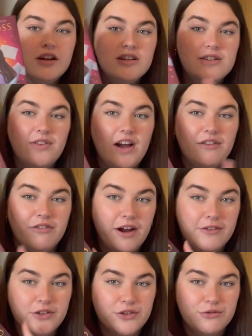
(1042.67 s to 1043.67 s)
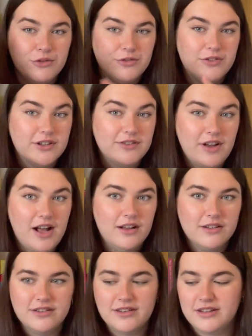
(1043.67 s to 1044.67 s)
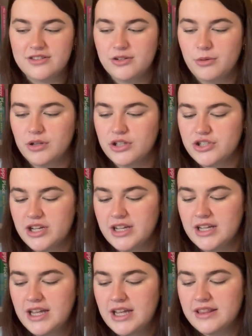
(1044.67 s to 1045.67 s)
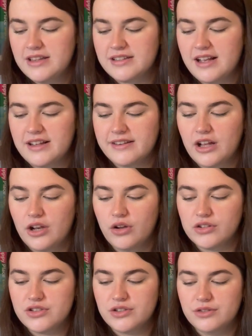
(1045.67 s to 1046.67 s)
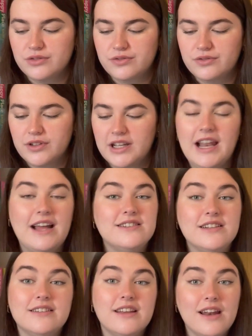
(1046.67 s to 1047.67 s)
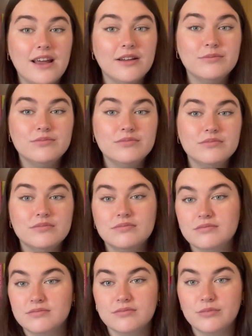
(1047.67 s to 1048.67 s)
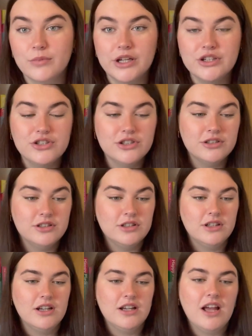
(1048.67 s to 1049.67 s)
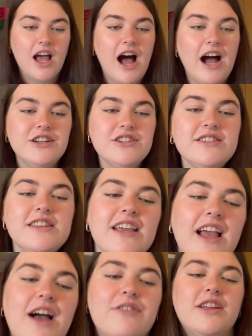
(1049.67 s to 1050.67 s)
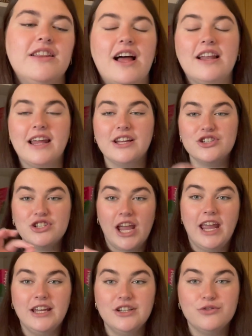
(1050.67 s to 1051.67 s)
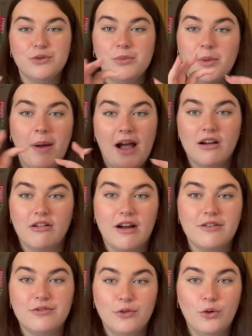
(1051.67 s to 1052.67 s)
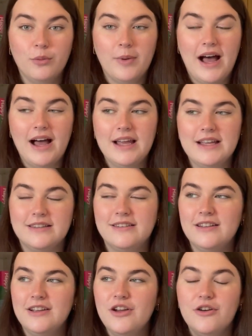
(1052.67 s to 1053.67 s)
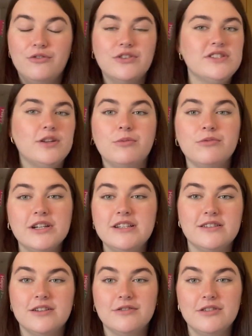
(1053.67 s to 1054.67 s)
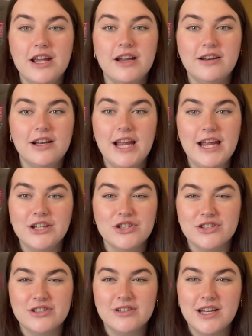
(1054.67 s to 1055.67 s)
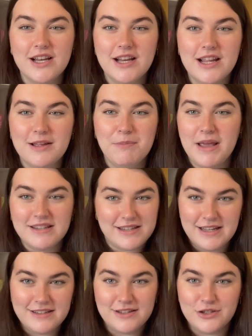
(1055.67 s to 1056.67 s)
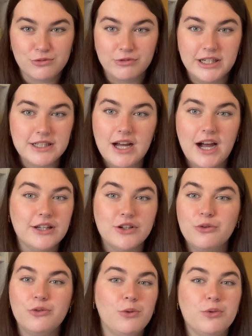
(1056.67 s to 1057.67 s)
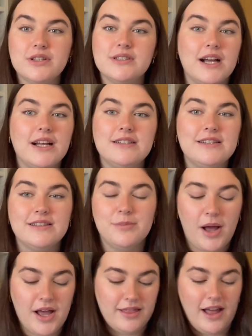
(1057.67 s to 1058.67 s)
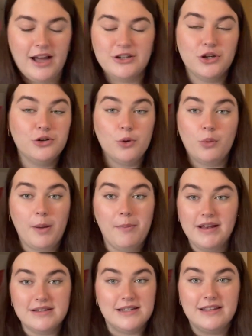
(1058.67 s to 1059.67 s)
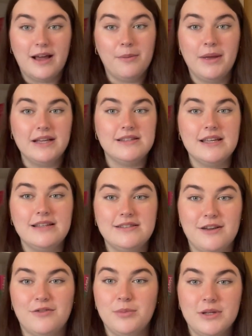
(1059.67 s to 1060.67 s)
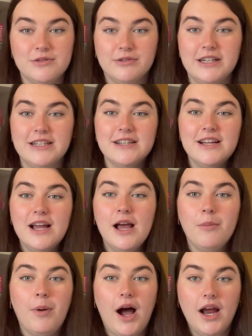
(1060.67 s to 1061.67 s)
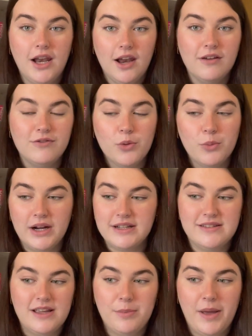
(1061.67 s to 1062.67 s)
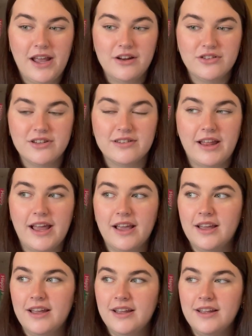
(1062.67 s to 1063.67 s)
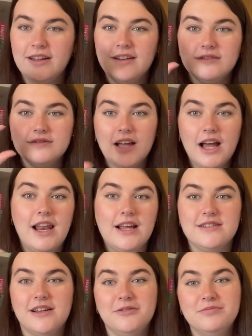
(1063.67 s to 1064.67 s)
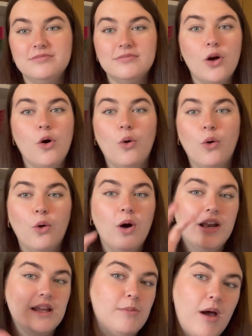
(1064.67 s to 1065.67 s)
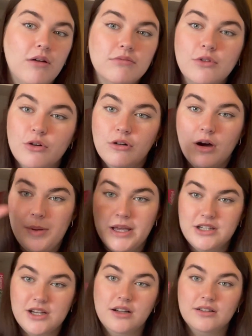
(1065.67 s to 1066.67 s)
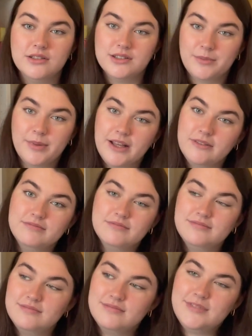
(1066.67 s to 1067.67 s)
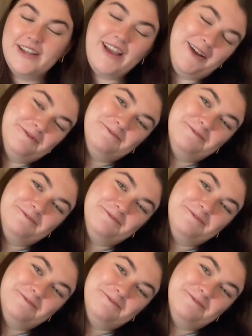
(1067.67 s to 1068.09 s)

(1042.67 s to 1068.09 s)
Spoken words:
Divine Rivals, Ruthless Vows, this duology. This has a lot of letters in it, which I just think having that like change from the paragraph format is, for some reason, it just makes it easier to read. I don't know what the science is behind that. I don't know why mentally that makes it easier for me to read, but I love when I see a page that's like a letter or an email or a picture or something. So yeah.